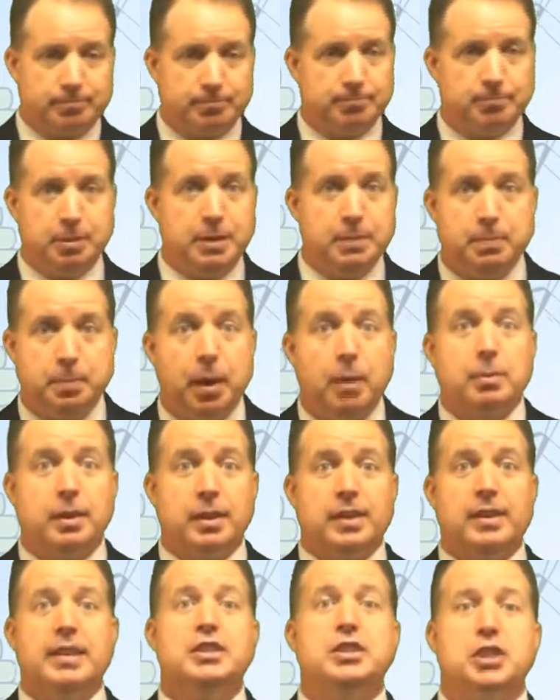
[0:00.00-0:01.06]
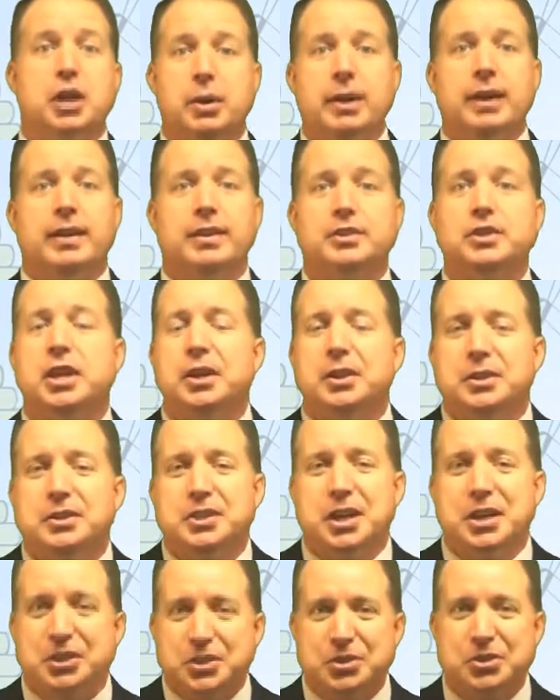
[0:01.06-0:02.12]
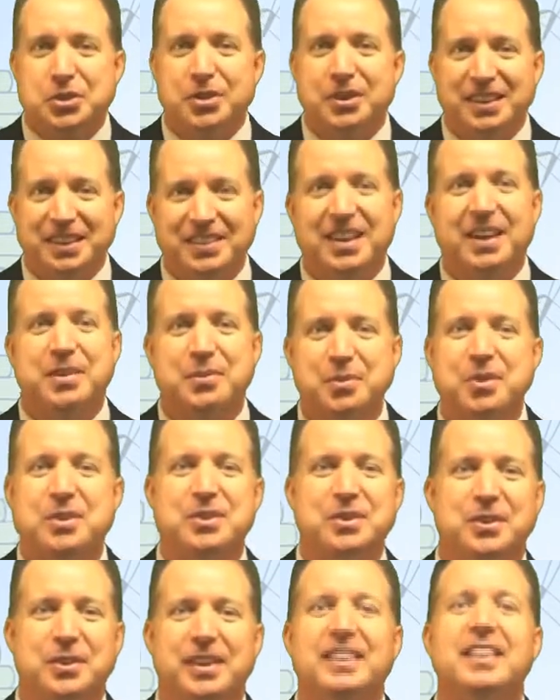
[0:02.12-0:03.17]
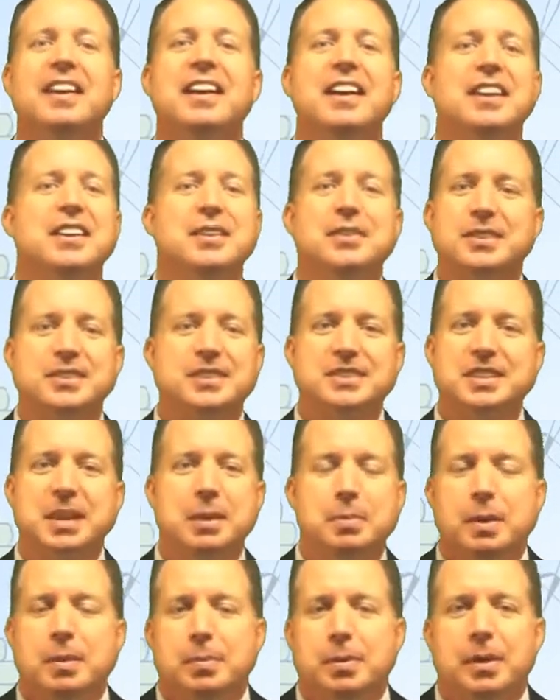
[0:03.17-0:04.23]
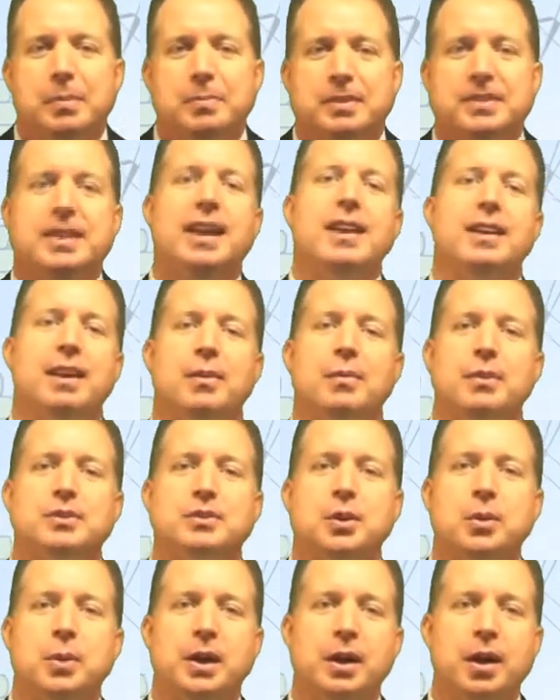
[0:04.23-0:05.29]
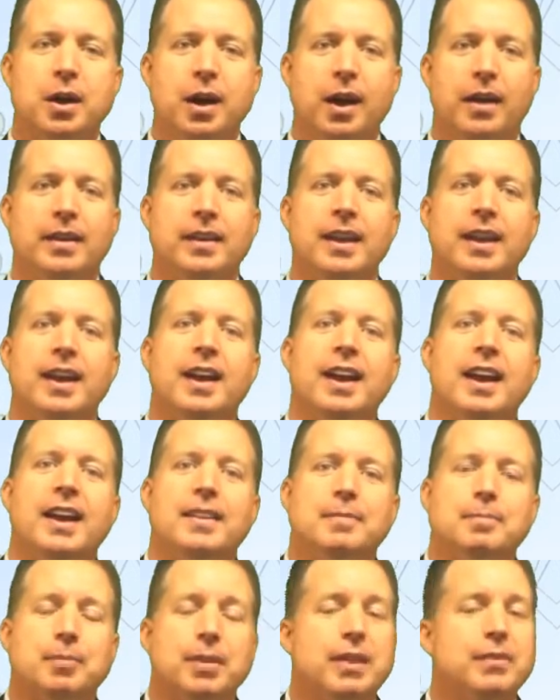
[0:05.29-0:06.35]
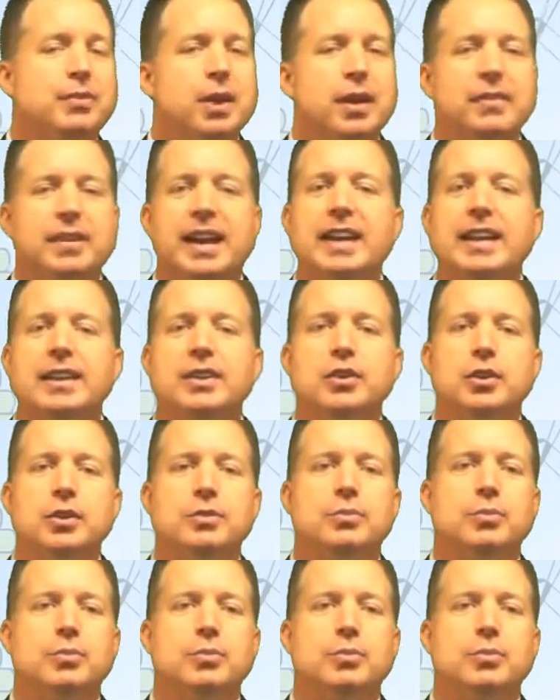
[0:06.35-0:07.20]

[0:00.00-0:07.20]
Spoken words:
be publicly sharing a challenging journey like we're doing. You can just keep people up to date on what's going on. And if you have any good